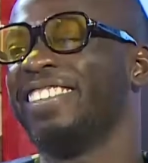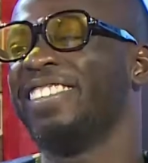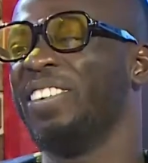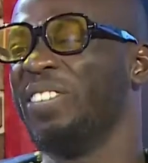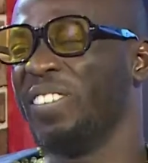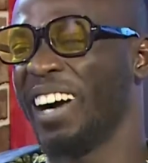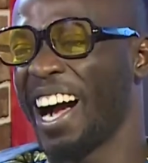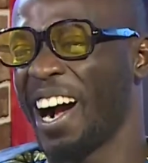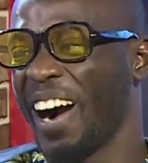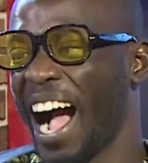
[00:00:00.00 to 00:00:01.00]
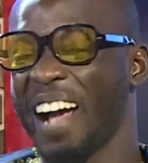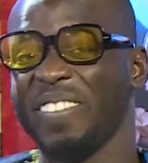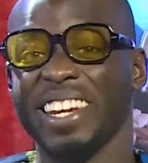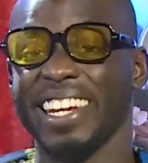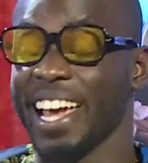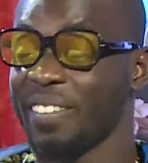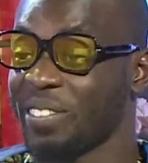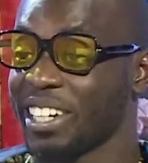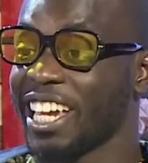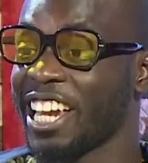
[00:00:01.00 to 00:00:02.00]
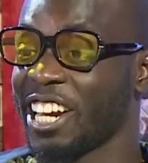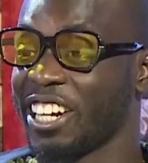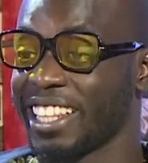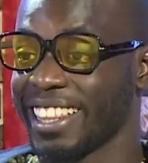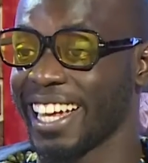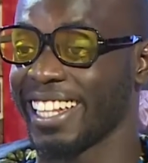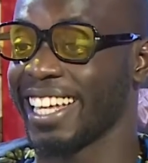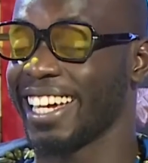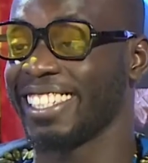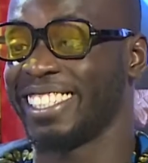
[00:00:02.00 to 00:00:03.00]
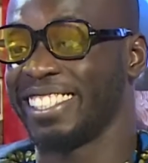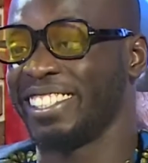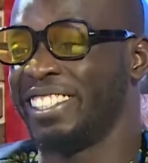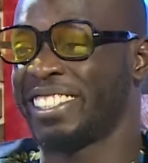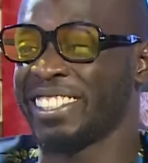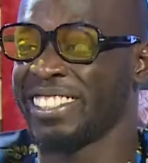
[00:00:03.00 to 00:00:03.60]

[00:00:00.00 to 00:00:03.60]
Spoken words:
castigate 9 to 5 guys. I heard that, and I